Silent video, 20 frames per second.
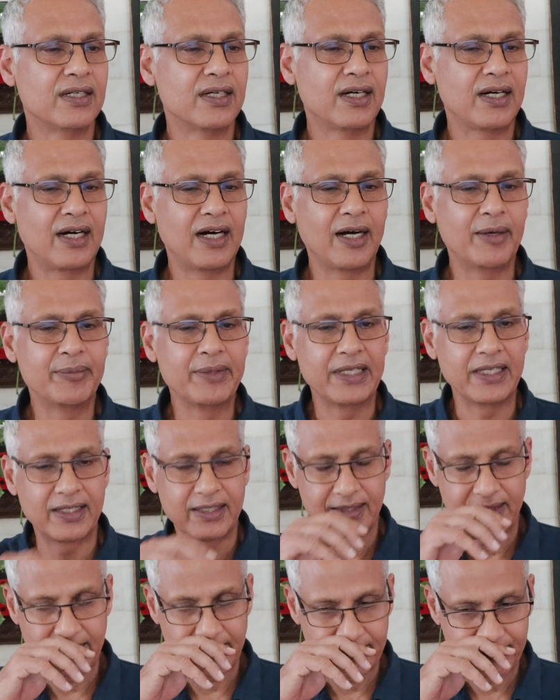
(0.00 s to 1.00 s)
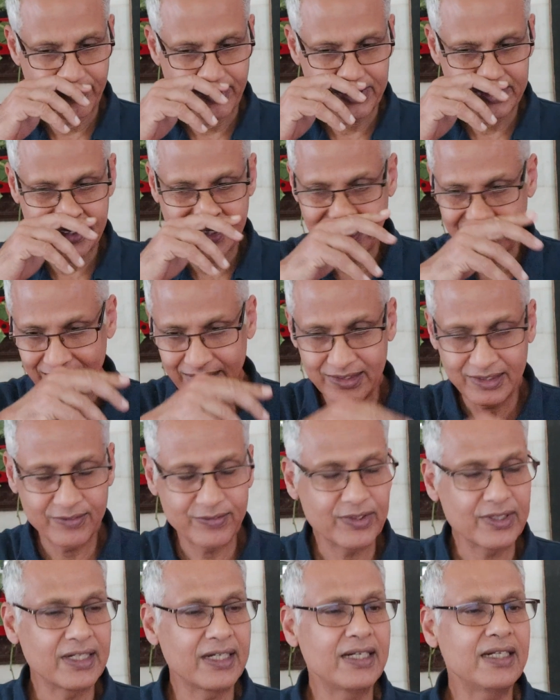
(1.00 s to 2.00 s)
Army. And what's the reason for
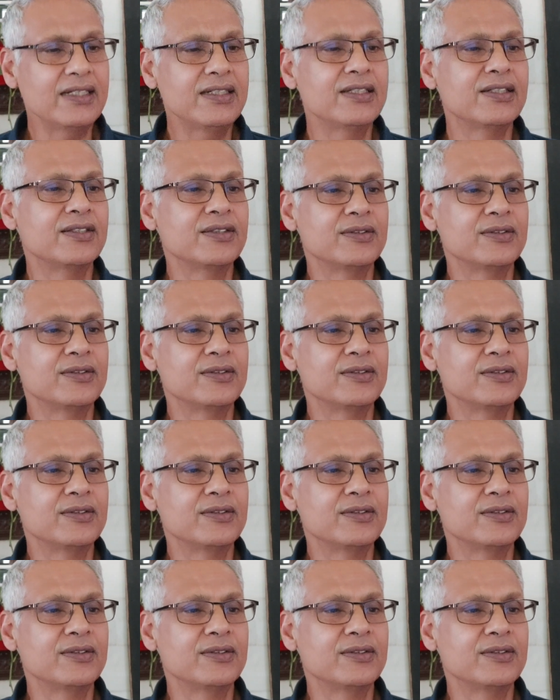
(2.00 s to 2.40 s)
that?